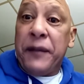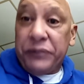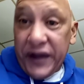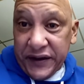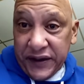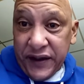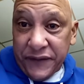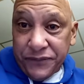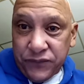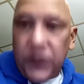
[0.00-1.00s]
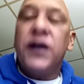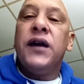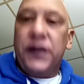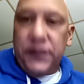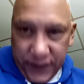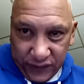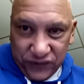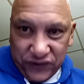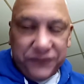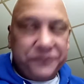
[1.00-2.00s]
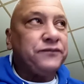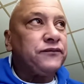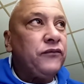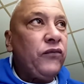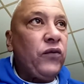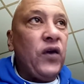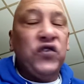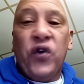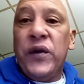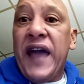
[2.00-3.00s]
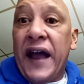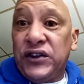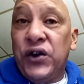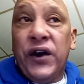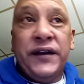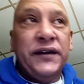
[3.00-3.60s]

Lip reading: Player of the year. Yes. So he had a good